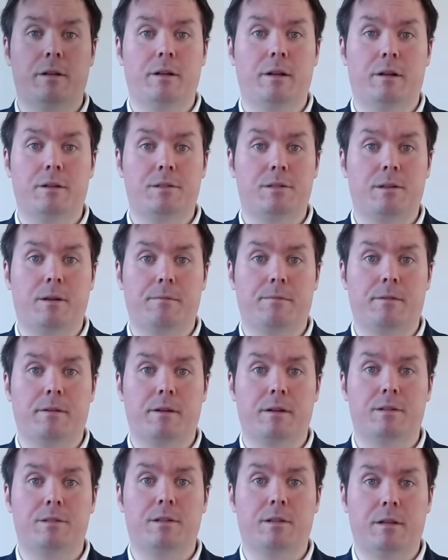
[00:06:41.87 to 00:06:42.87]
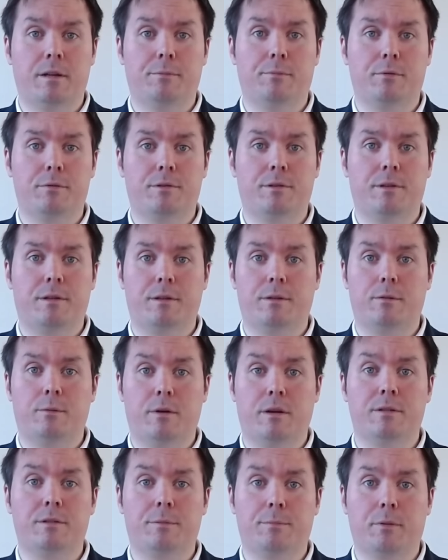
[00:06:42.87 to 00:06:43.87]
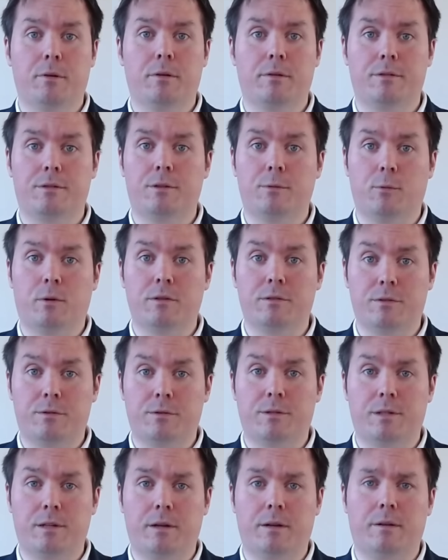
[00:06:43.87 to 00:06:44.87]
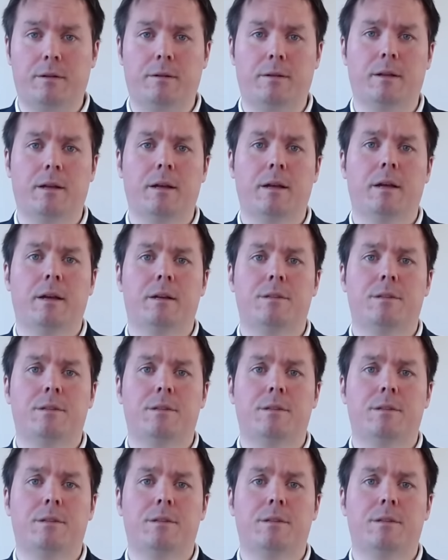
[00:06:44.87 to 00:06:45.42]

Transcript: not something a celebrity who has a book she wants to sell